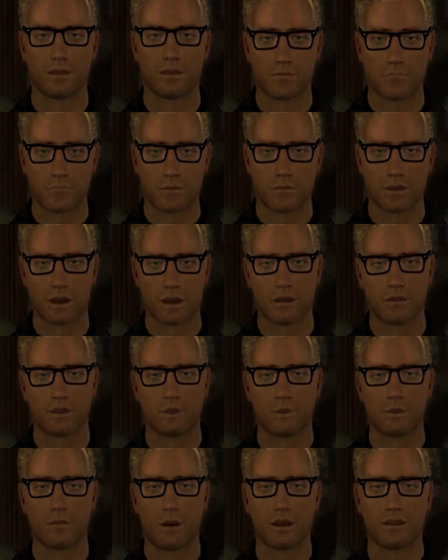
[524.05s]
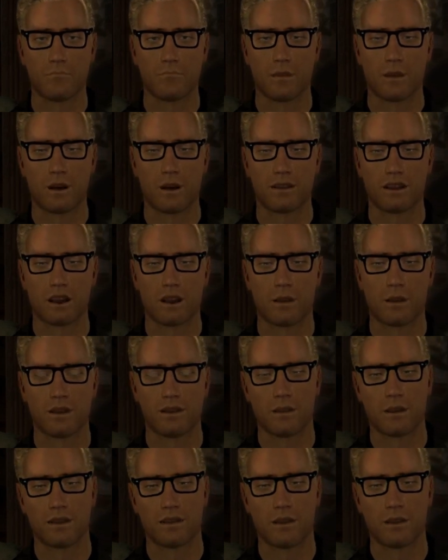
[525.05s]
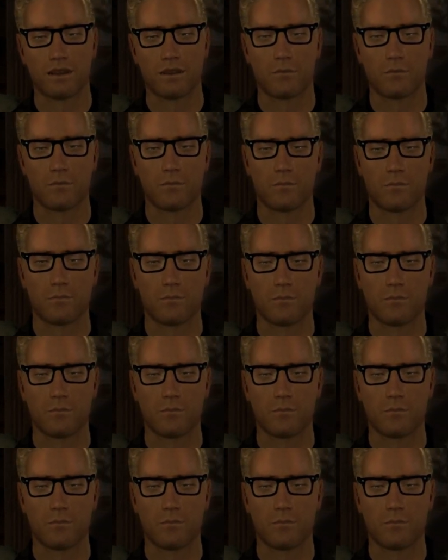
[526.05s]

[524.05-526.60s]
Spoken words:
He simply solved riddles because they existed.